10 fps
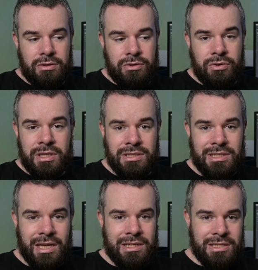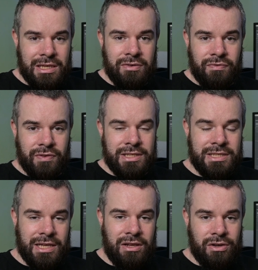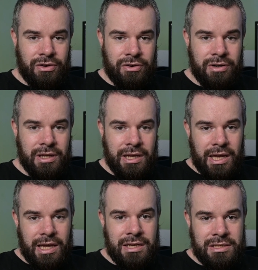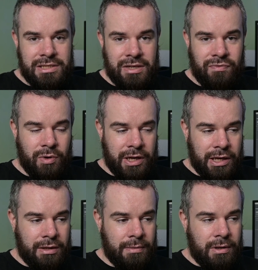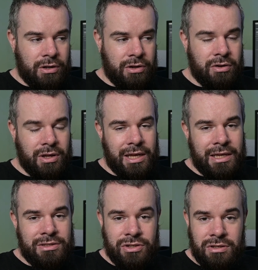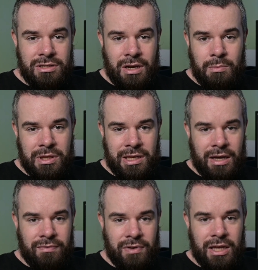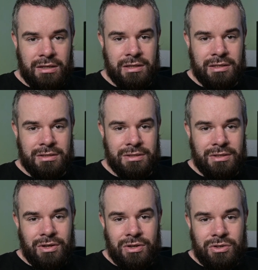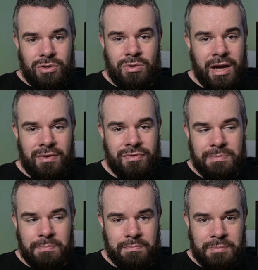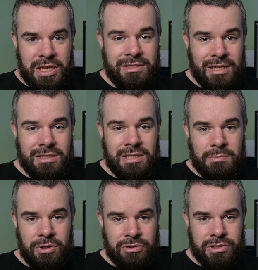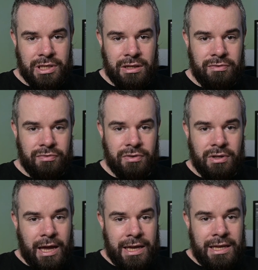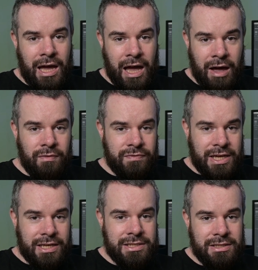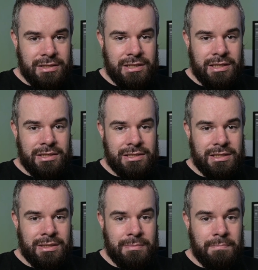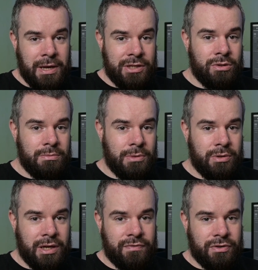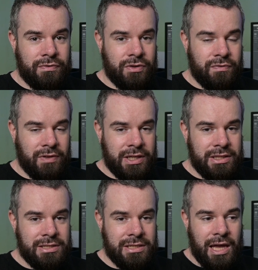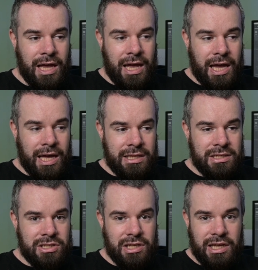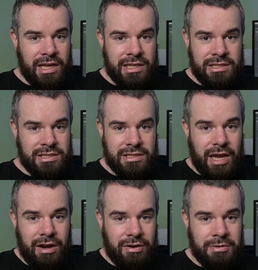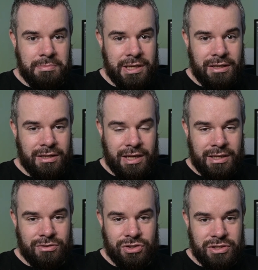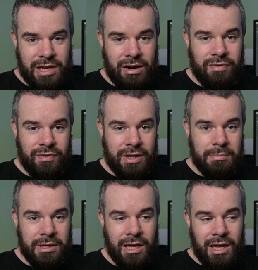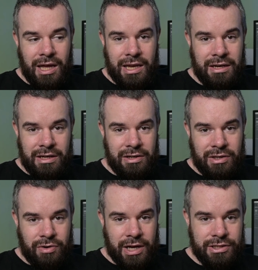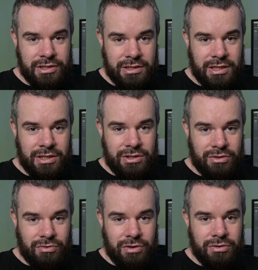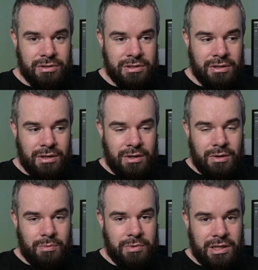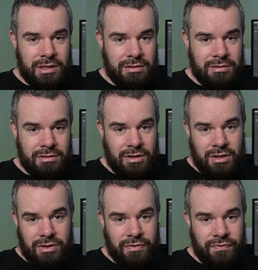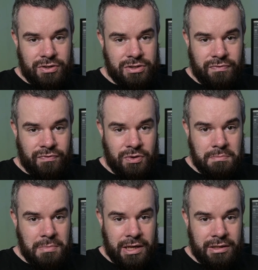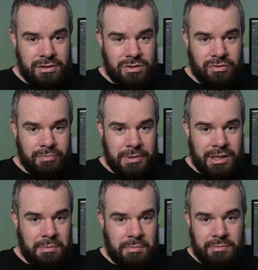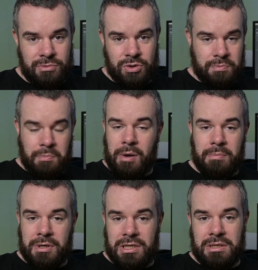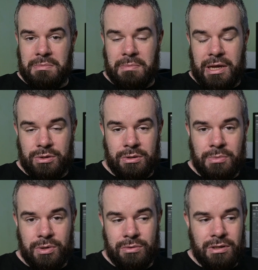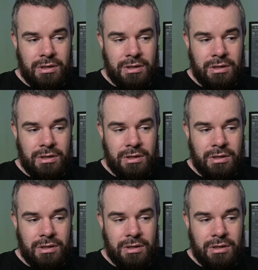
you can stay safe and still learn in a safe way. Now, it does come with a caveat that you have to be sensible yourself. I have tested it in manual mode after a few flights, and it scared me, like it just terrified me, and I nearly crashed it into the ground within the first few minutes of me just popping it in manual mode.